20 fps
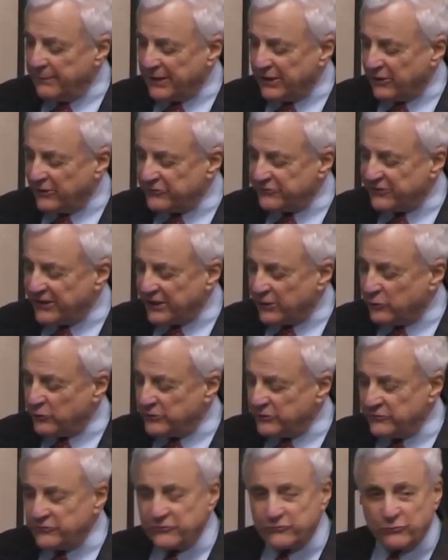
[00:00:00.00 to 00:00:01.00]
because they
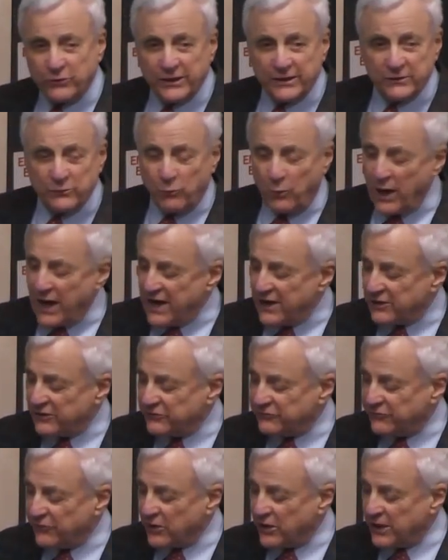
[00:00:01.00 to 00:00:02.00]
couldn't string the
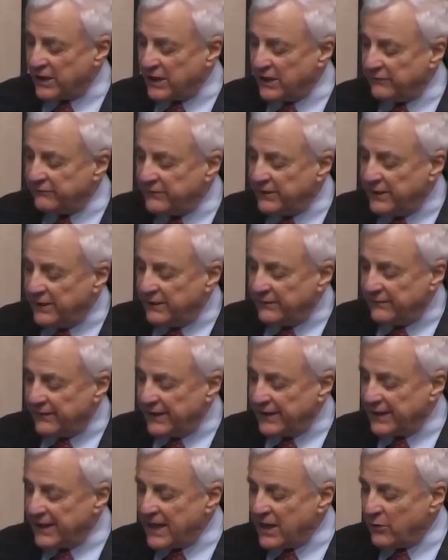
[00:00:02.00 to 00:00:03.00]
wires far enough.
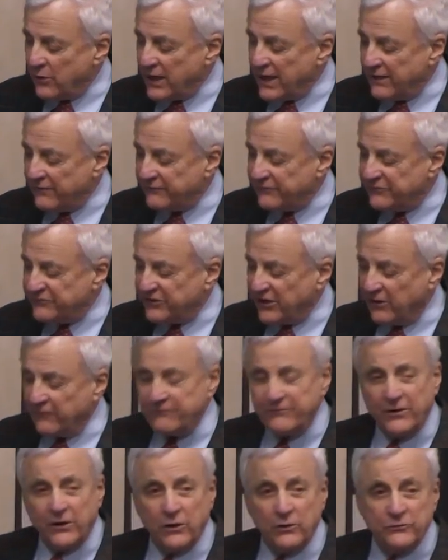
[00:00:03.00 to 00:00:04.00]
They now have cell
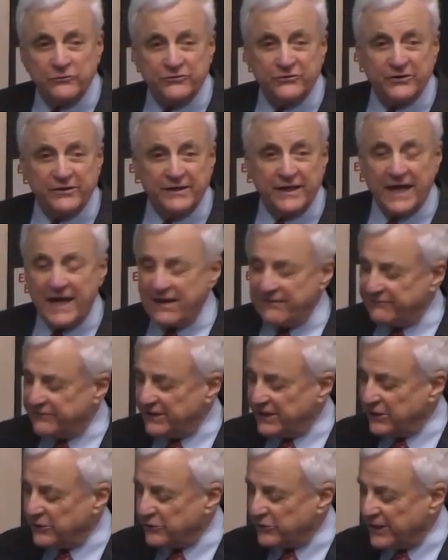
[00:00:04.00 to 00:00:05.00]
phones and they have
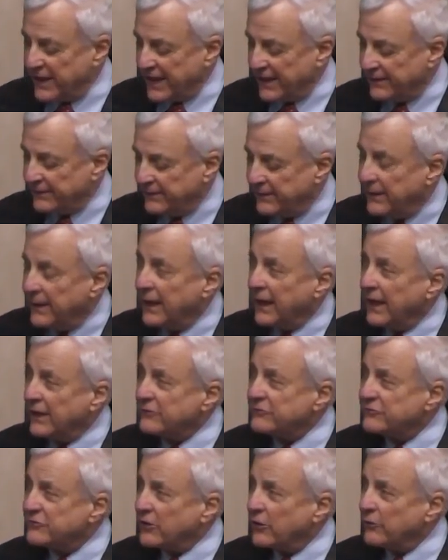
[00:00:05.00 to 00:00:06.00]
the internet.
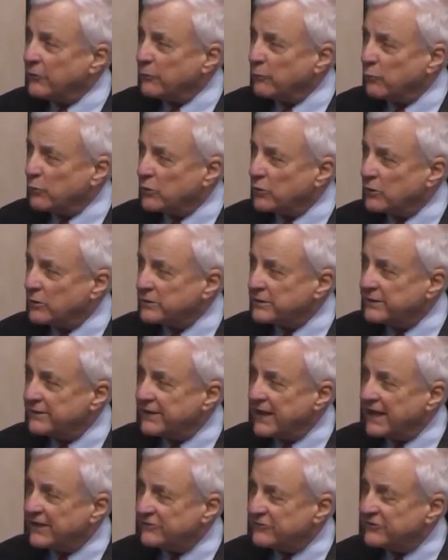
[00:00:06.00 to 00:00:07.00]
And so the world in
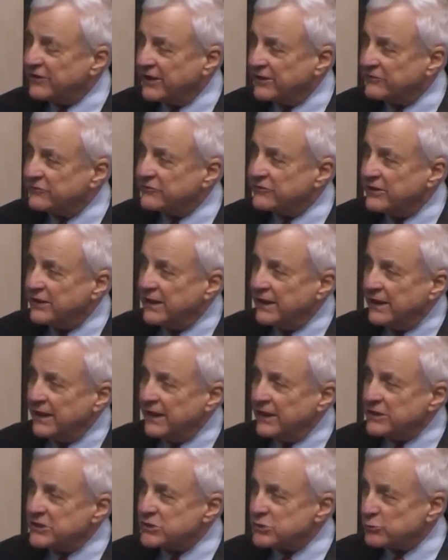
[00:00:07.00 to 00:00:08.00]
that sense
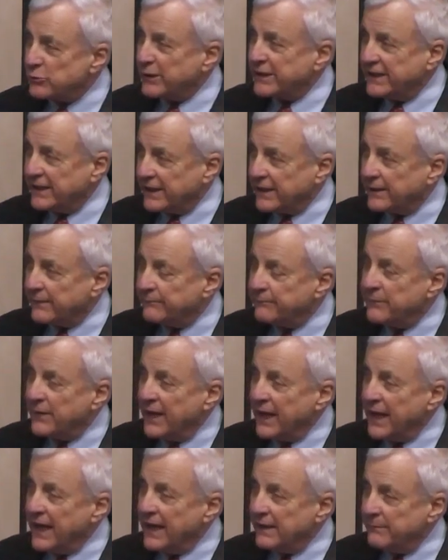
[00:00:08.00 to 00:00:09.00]
is shrinking.
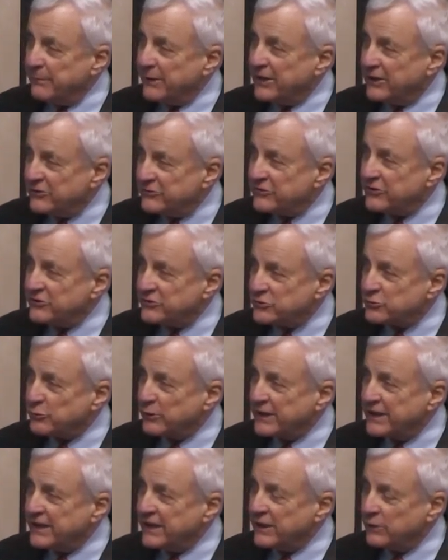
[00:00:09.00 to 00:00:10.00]
And because it's
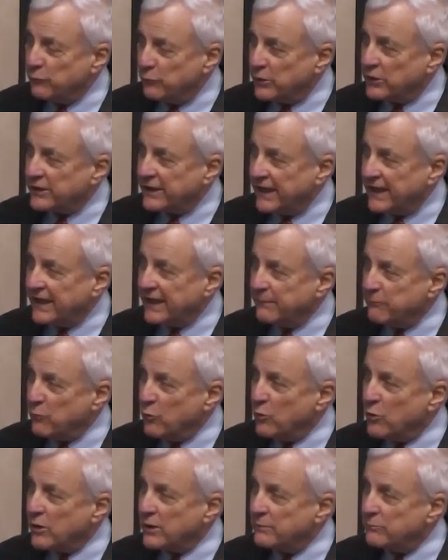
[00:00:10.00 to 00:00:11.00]
shrinking, we're getting
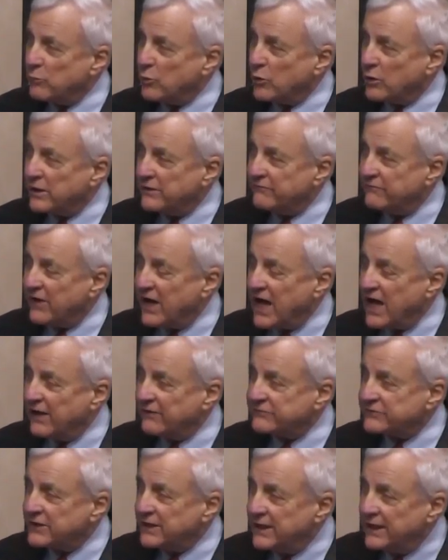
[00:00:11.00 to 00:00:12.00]
more and more
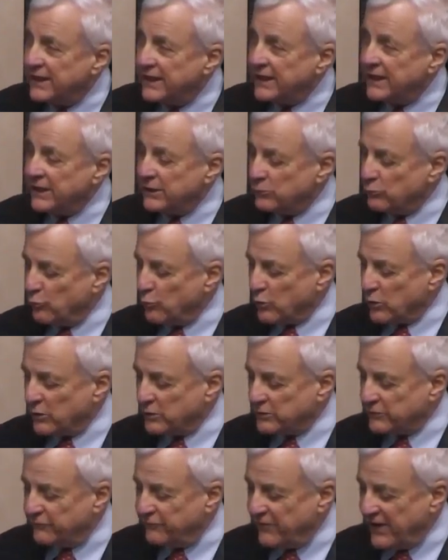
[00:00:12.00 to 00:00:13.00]
involved in
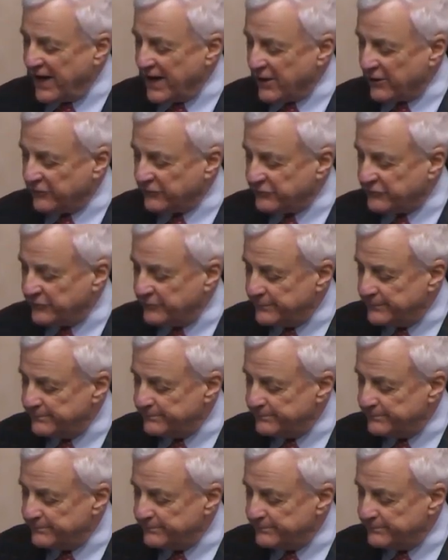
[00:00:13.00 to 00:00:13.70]
world affairs.